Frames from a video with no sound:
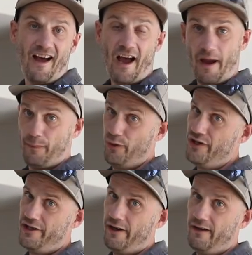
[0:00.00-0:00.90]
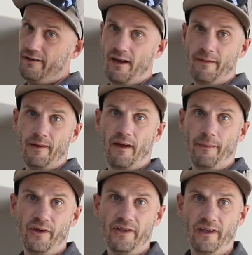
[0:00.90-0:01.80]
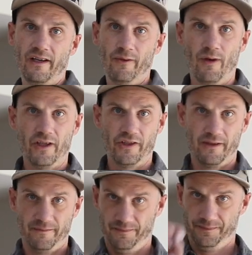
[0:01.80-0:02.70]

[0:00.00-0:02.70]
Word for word: I appreciate your time and I appreciate you watching.